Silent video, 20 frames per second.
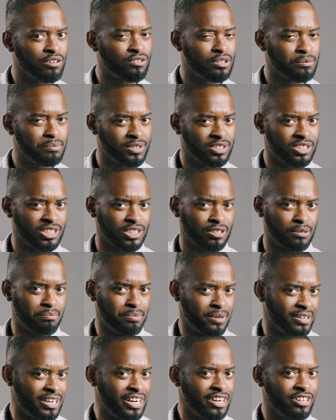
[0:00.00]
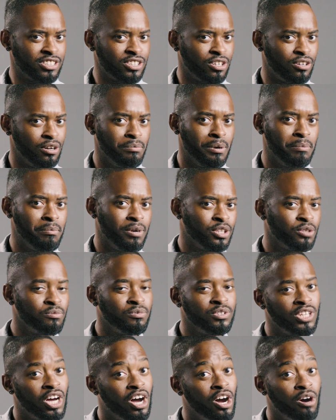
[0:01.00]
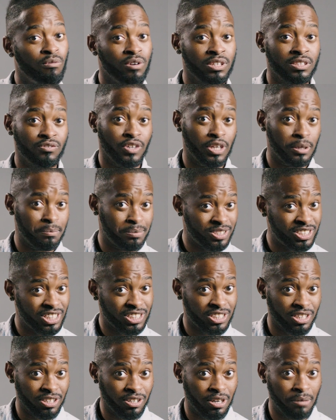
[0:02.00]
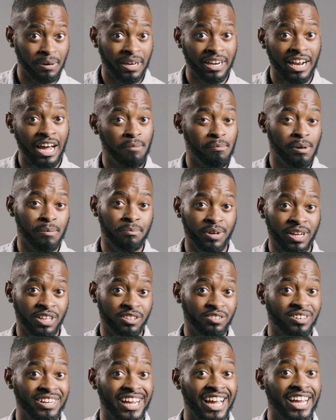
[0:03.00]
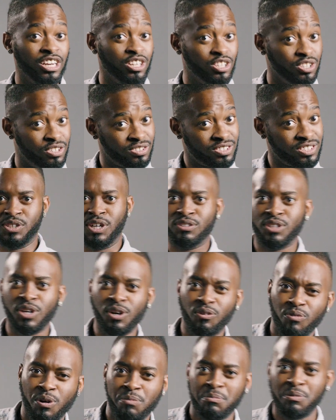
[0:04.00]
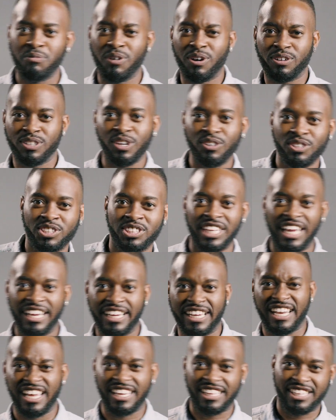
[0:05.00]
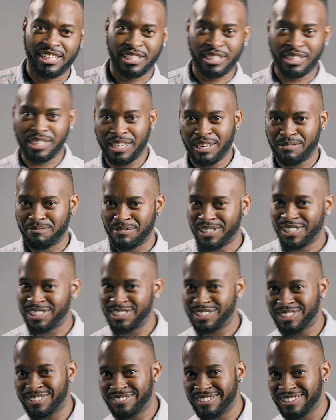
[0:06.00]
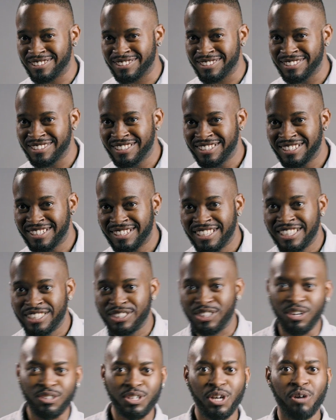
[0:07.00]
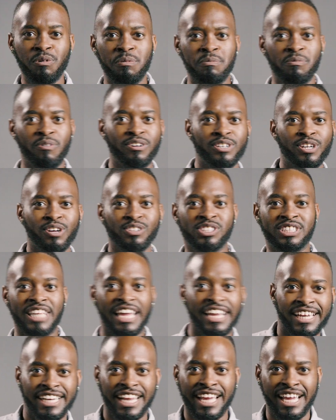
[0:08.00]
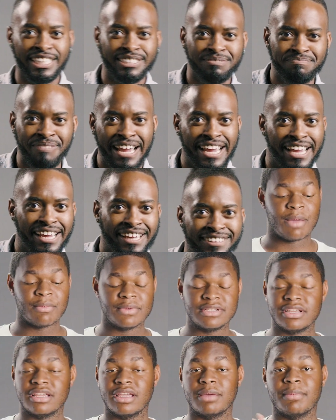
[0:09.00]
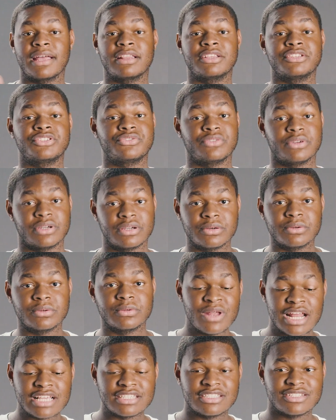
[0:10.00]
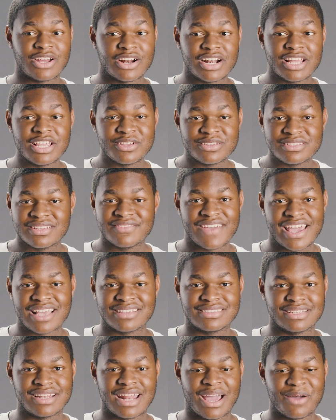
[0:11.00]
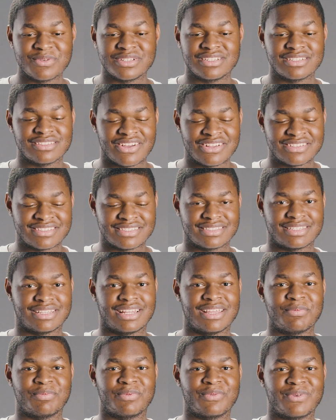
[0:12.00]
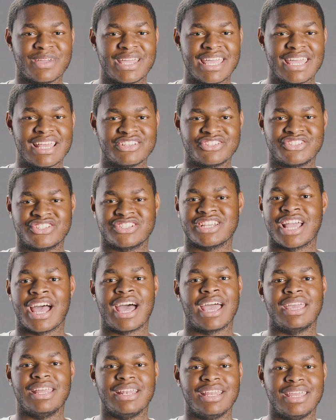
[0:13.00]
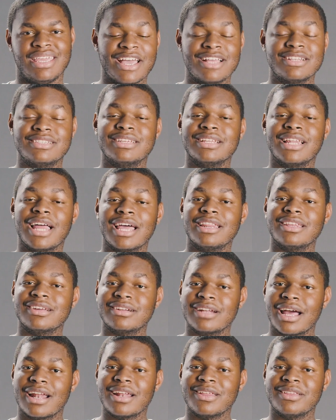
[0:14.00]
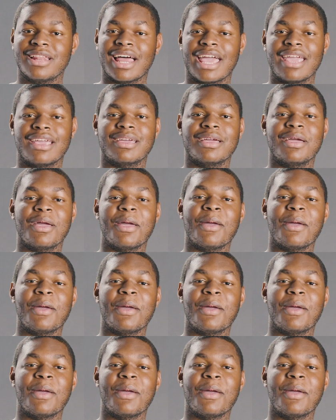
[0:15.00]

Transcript: I grew up in a single parent household, and my mother was always very particular about how my brother and I looked. Don't no woman want no stinking. Can we cuss on this? Yeah. Don't know women want no stinking ass man. I'm gonna tell you about the struggle. When I started using Vaseline, I was just all slippery and shiny until I learned how to like